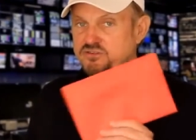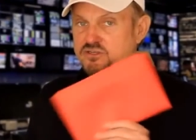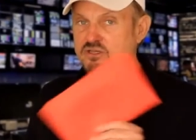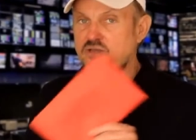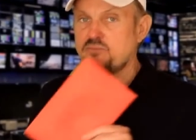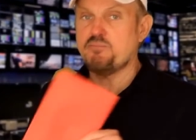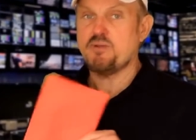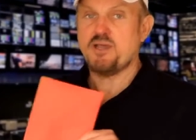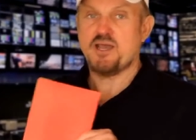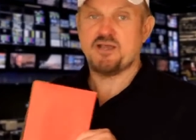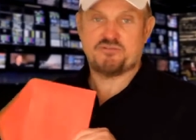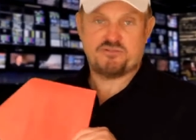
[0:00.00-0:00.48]

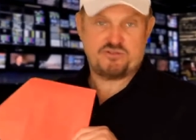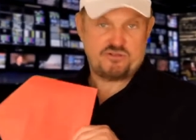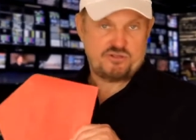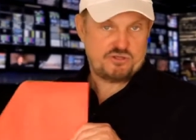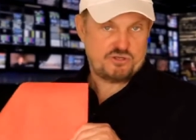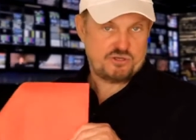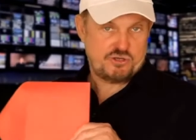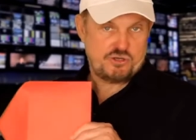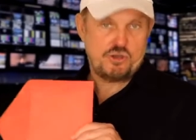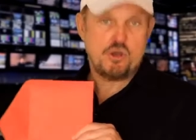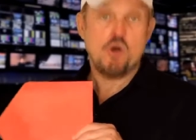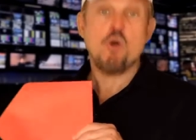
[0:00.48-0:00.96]
get back to the
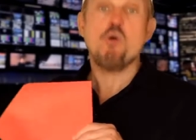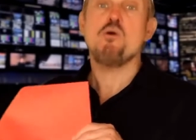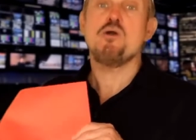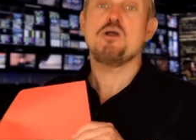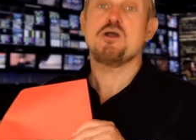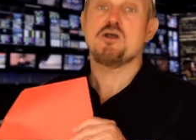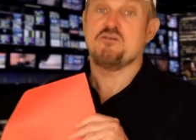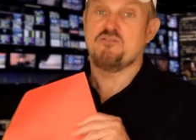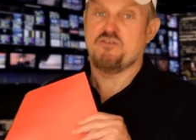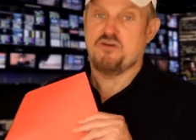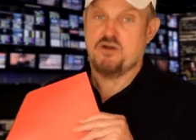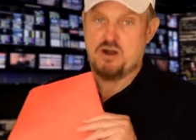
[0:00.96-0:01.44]
yolk
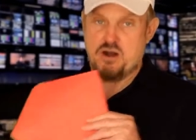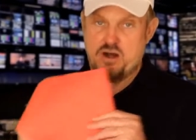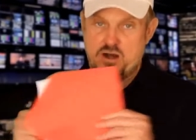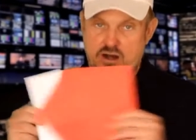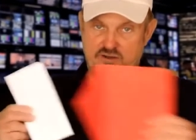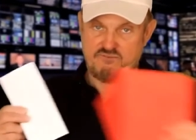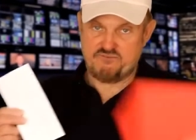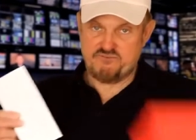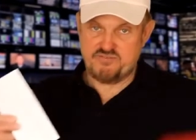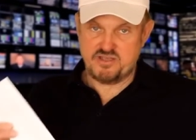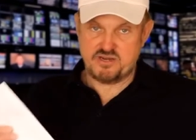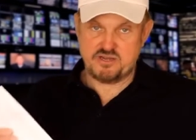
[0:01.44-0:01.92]
of
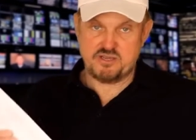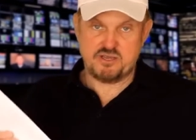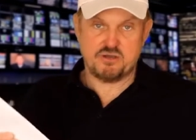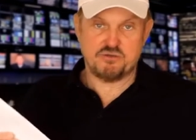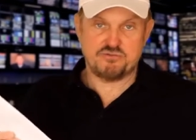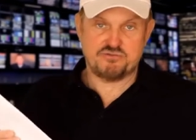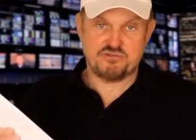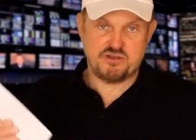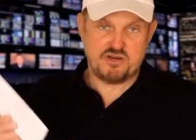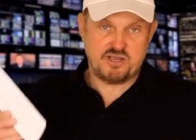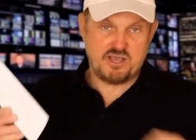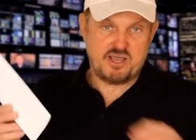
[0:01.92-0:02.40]
our video
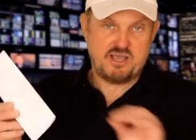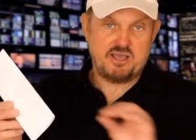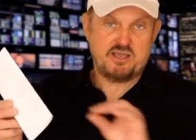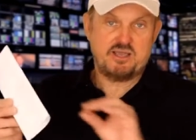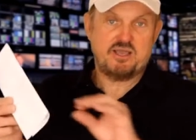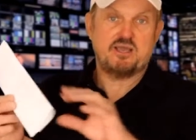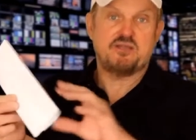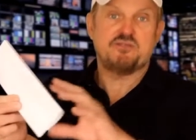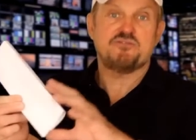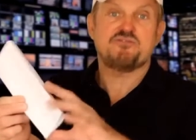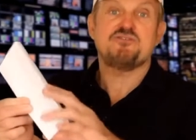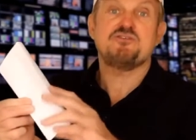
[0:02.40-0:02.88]
today
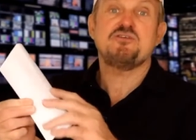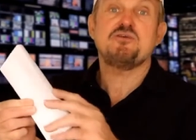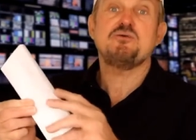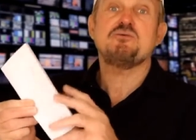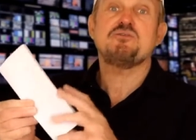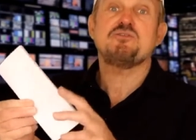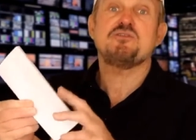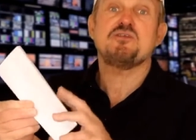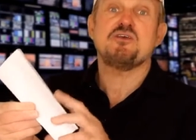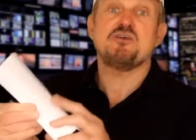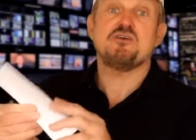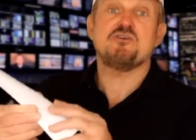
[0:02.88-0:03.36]
and see
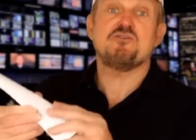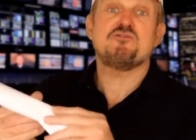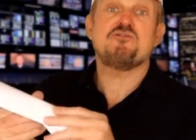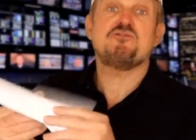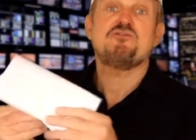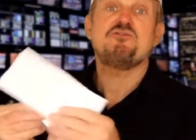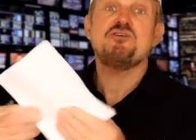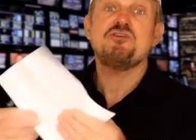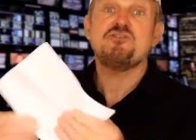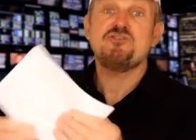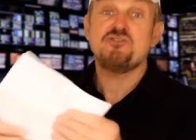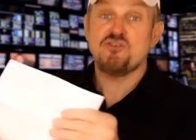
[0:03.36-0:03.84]
what the
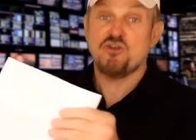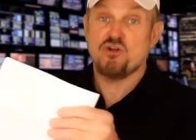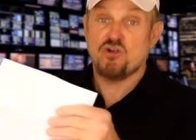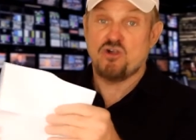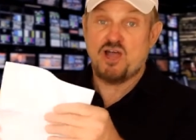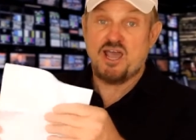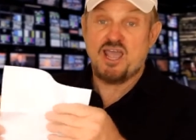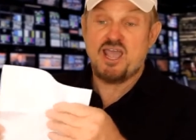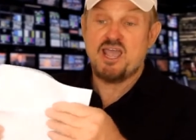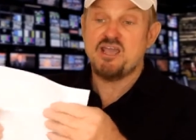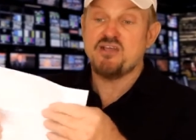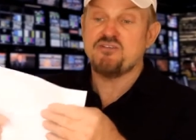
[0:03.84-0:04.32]
official
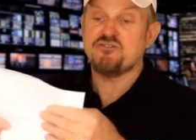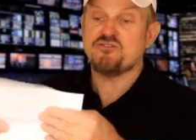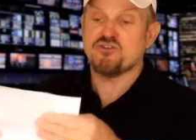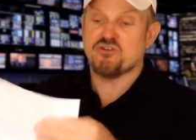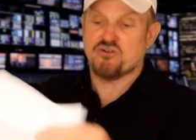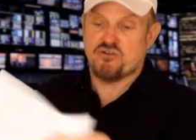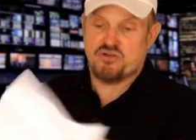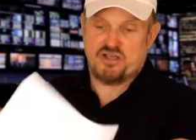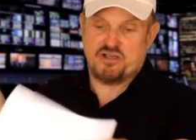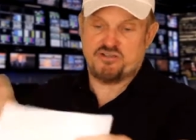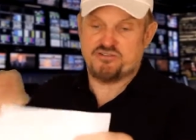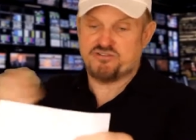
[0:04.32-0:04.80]
answer
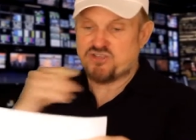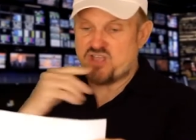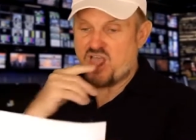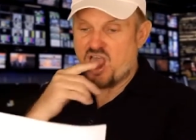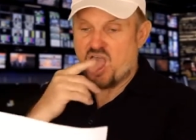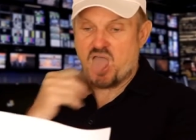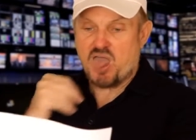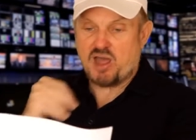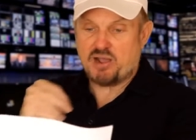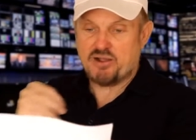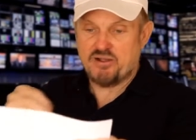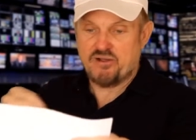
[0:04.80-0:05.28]
is
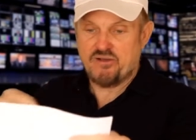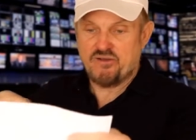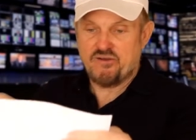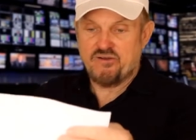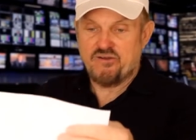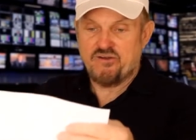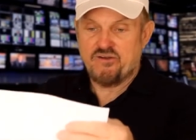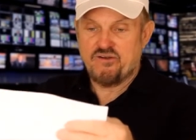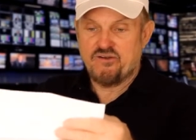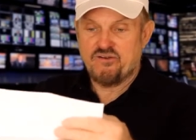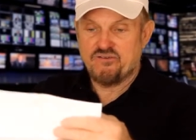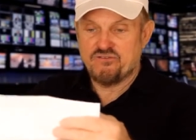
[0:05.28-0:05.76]

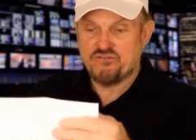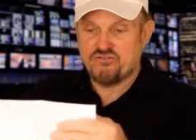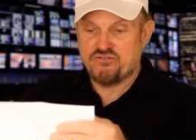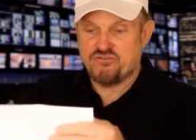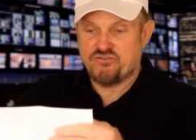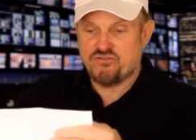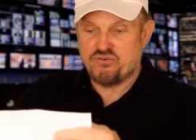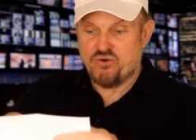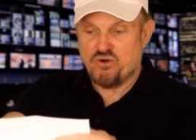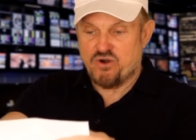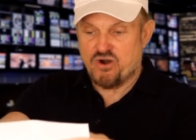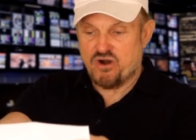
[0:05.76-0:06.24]

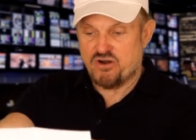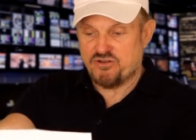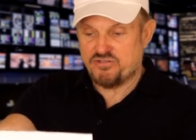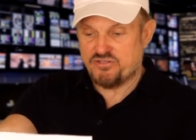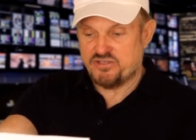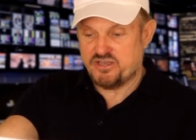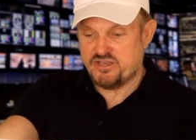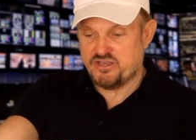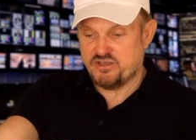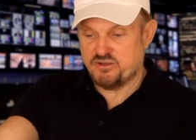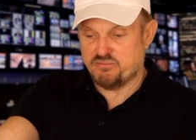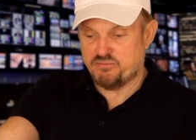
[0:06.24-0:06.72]
for
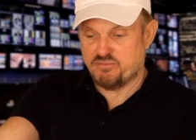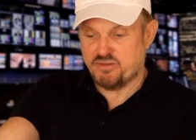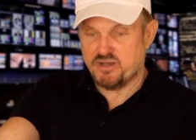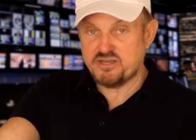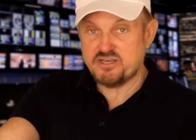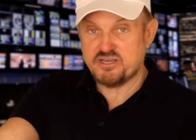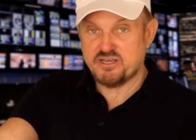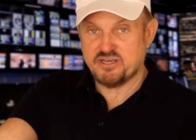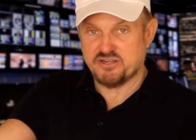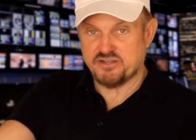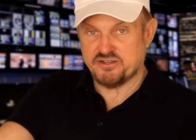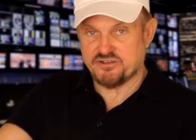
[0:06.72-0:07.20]
the
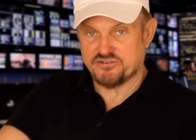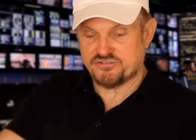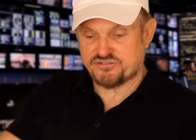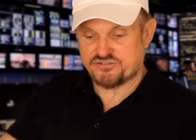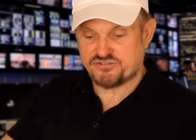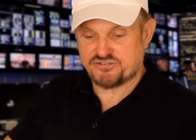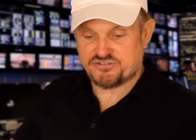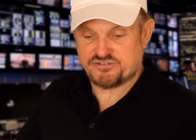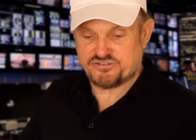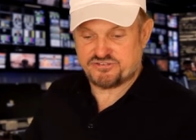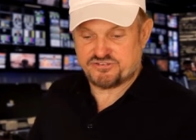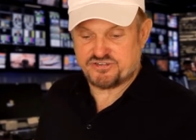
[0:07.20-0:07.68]

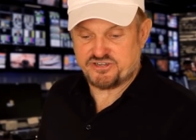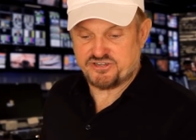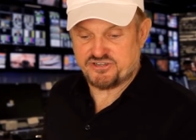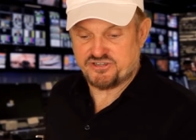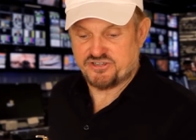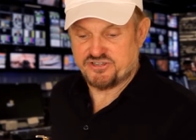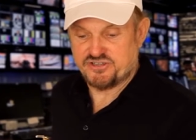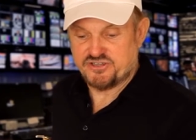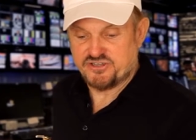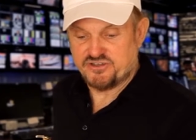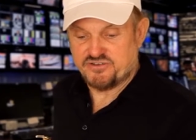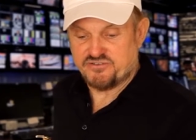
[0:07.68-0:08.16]
homunculus
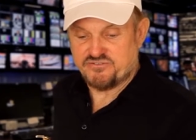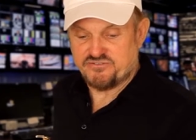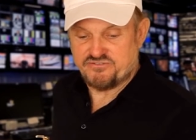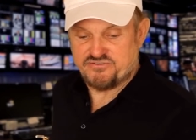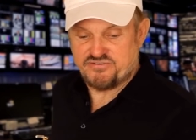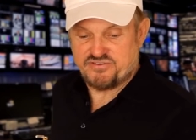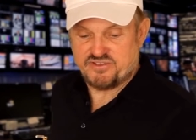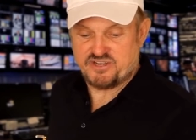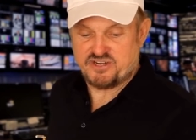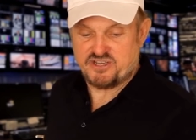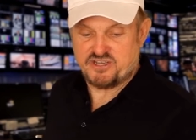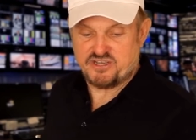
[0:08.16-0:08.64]

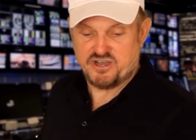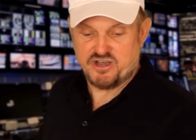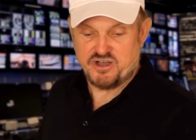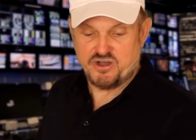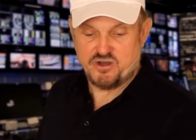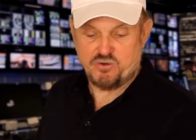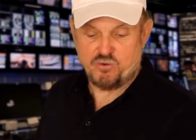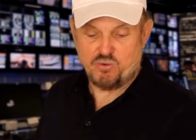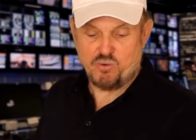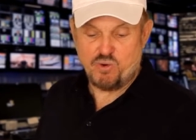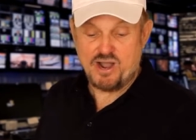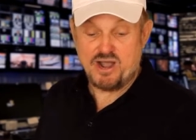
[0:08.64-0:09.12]

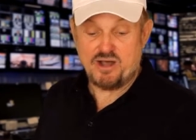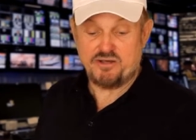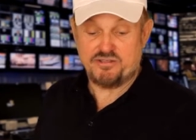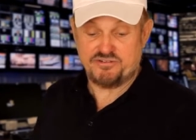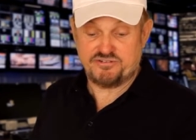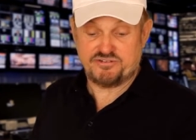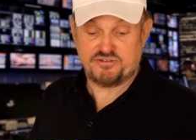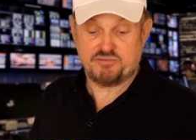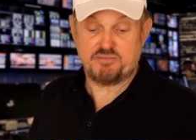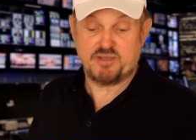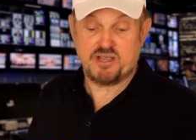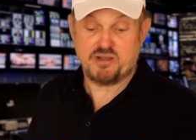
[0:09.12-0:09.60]
video. Wow, this
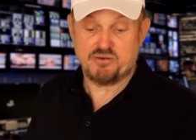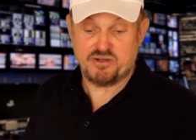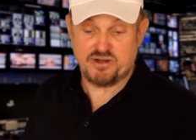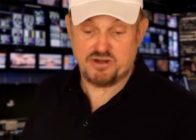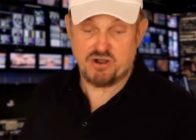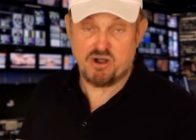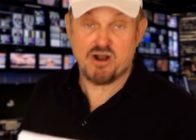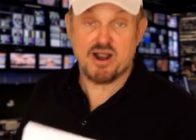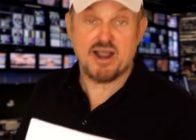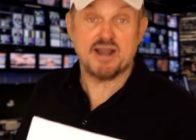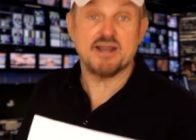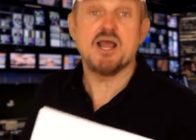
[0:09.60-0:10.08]
is a big one.
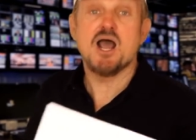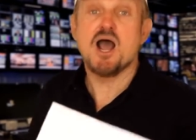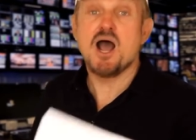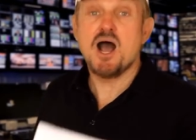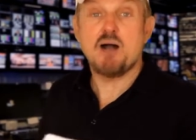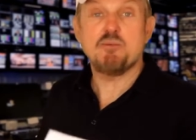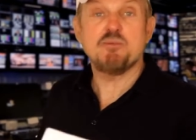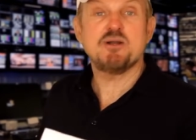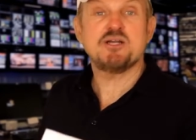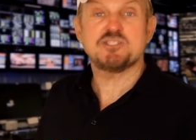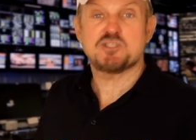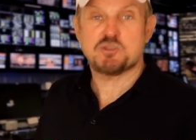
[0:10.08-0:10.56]
All right,
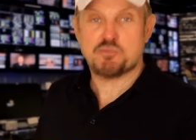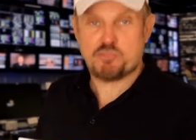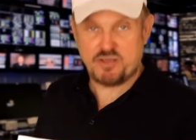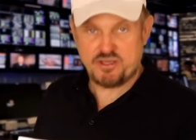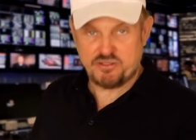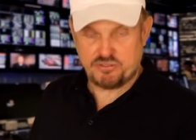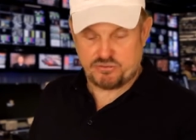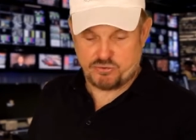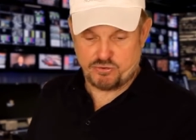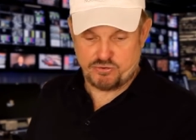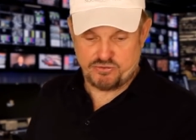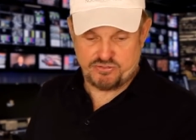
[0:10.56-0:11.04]
I'm going to
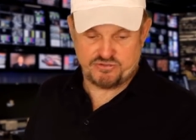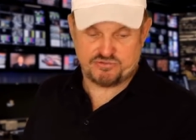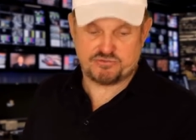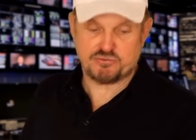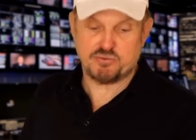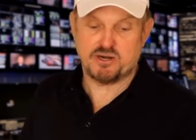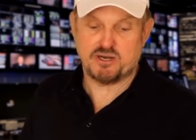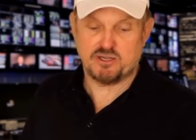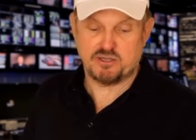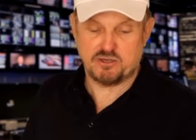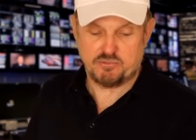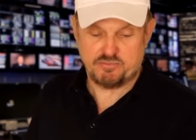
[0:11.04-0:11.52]
speed through this
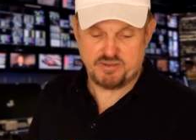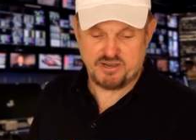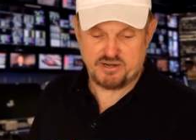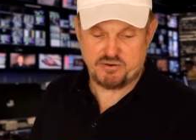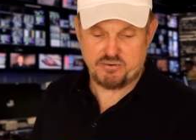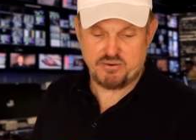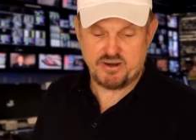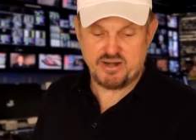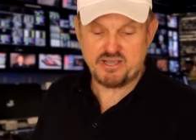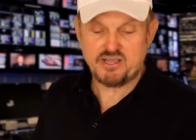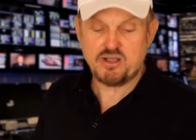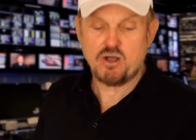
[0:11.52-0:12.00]
one a little bit. You
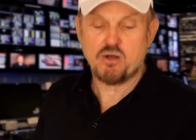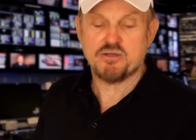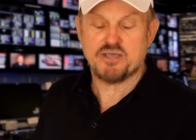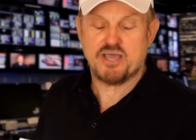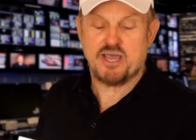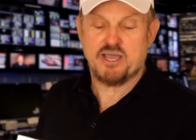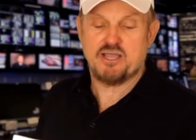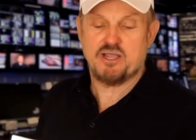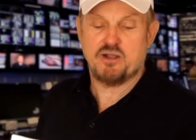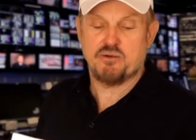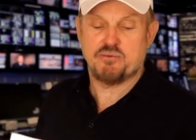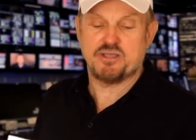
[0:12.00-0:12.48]
ready? Okay,
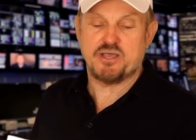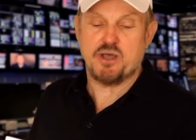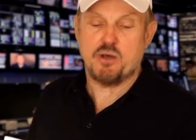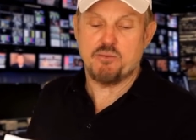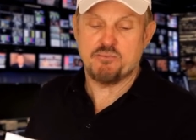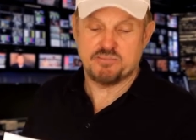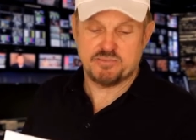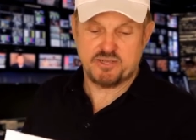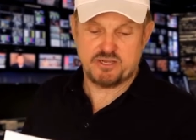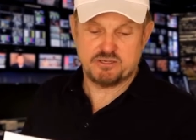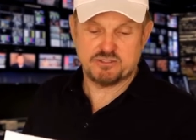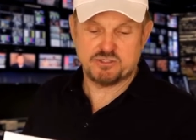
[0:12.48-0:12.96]
here we go.
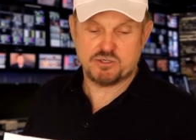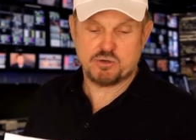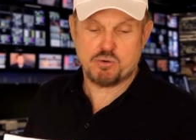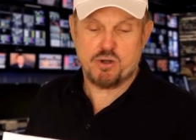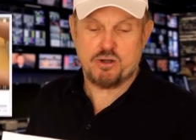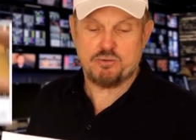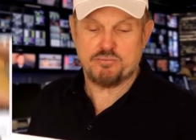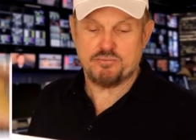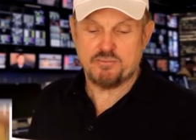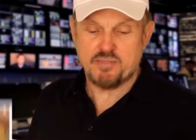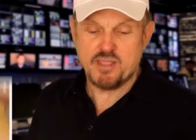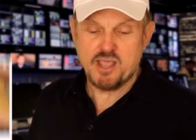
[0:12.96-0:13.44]
Here's a quote.